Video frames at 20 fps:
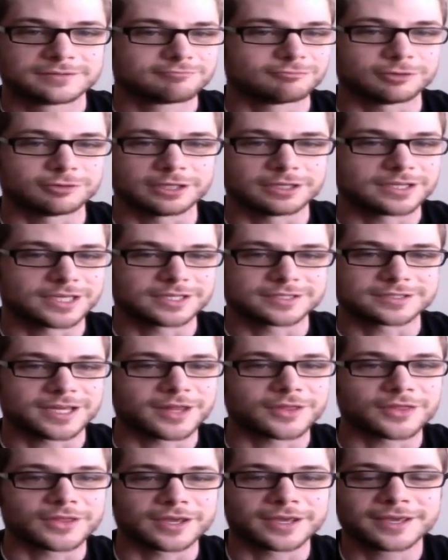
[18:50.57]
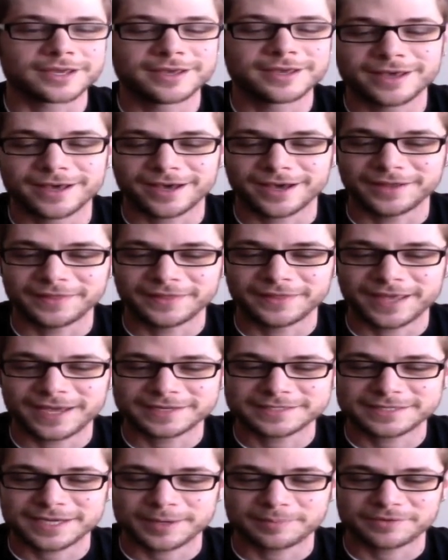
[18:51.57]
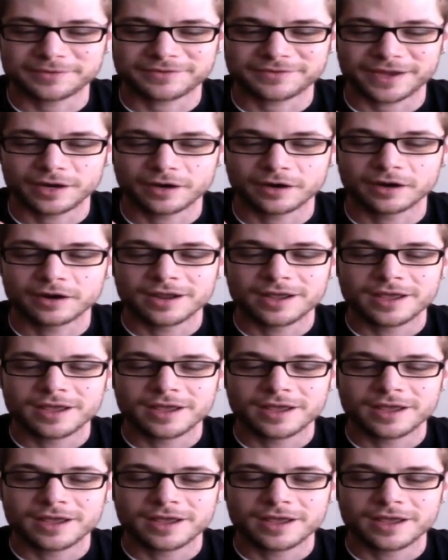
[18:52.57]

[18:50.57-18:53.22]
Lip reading: really does nothing on that type of hair.